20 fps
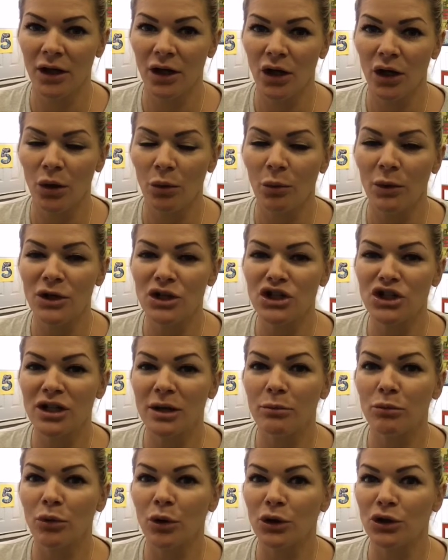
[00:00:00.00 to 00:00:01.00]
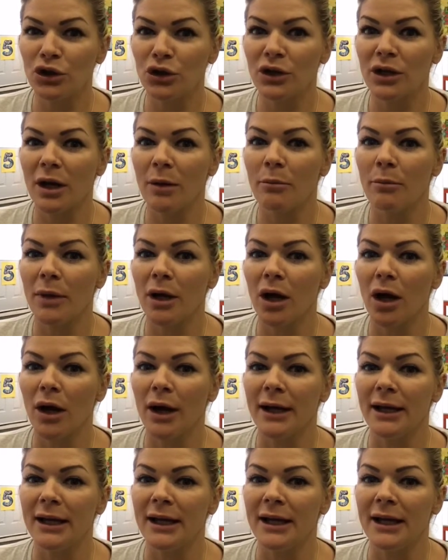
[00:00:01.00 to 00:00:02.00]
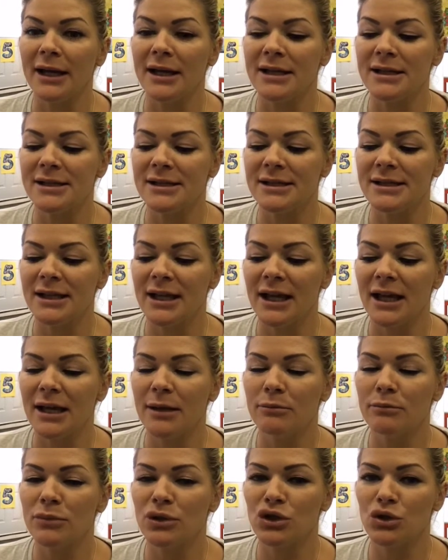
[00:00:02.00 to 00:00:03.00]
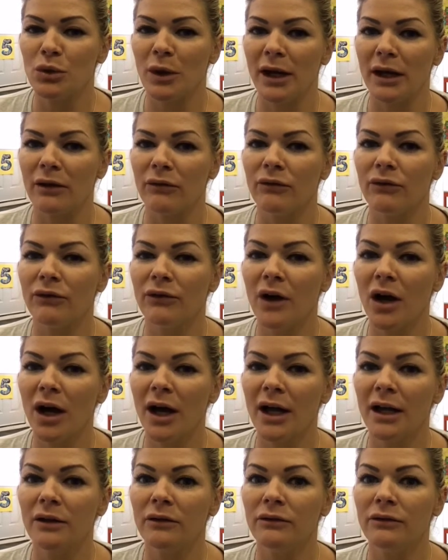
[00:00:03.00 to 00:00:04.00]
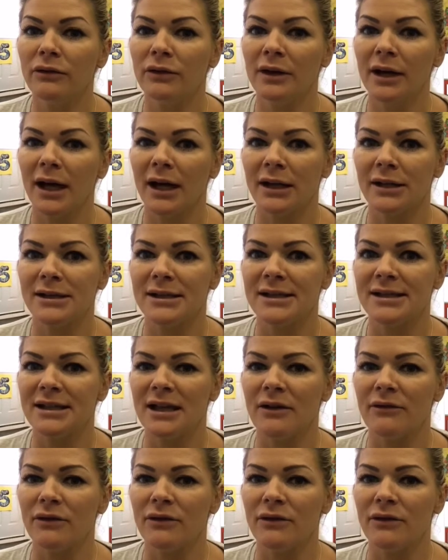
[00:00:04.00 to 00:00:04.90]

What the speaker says: Which number on your number line is in between 5 and 7?